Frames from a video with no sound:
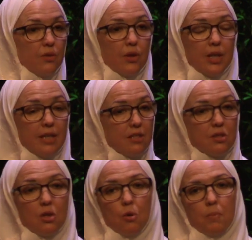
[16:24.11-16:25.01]
There
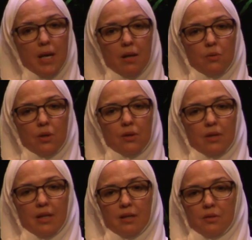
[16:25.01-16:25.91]
is no
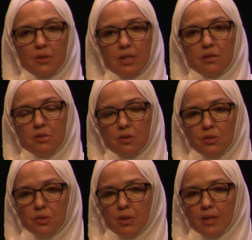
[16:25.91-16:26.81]
power and there is
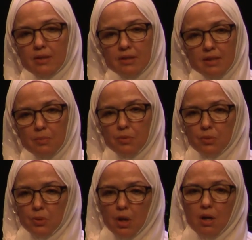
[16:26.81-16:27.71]
no strength except
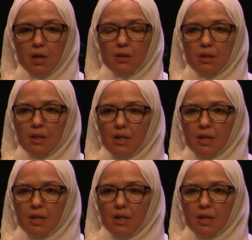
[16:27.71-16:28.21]
through God.